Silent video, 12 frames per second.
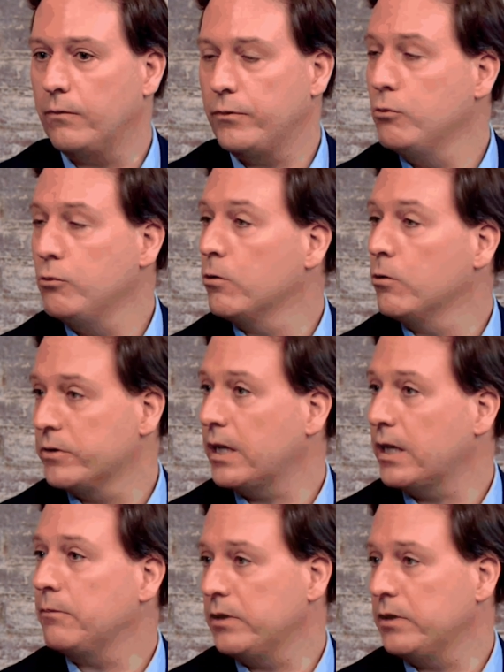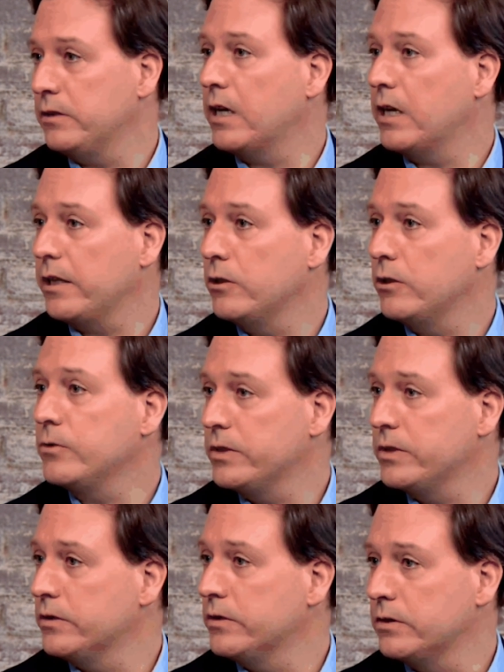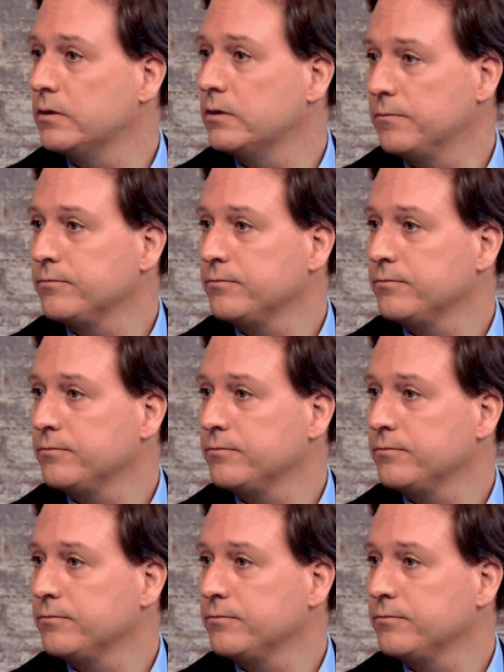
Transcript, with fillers: twice Pulitzer Prize-winning journalist